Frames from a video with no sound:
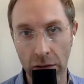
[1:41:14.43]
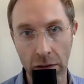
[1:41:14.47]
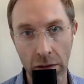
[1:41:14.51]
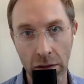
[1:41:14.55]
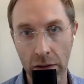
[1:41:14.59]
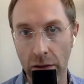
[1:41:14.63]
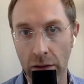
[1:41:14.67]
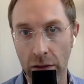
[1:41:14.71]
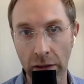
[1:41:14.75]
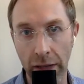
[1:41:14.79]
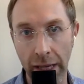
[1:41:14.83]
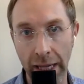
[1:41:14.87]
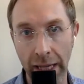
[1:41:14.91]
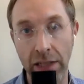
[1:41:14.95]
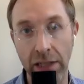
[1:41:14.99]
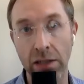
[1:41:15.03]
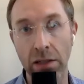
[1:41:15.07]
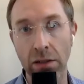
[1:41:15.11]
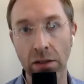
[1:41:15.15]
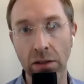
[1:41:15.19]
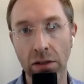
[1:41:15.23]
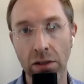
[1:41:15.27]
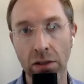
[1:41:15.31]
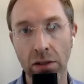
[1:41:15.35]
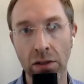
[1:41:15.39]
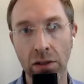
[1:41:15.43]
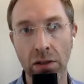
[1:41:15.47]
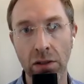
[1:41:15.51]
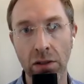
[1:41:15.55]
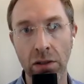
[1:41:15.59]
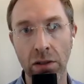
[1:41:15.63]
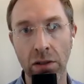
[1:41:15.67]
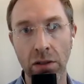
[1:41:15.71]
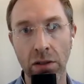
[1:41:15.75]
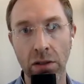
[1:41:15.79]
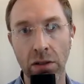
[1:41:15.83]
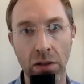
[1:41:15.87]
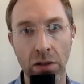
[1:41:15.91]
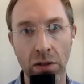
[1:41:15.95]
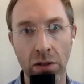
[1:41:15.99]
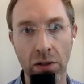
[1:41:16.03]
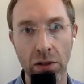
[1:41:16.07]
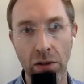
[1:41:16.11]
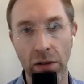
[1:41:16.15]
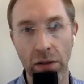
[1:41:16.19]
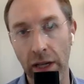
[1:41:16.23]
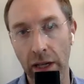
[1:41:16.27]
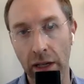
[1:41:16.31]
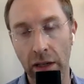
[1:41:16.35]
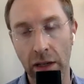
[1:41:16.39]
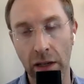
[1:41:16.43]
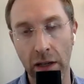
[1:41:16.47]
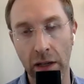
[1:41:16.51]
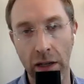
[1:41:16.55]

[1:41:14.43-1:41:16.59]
nations. So, like,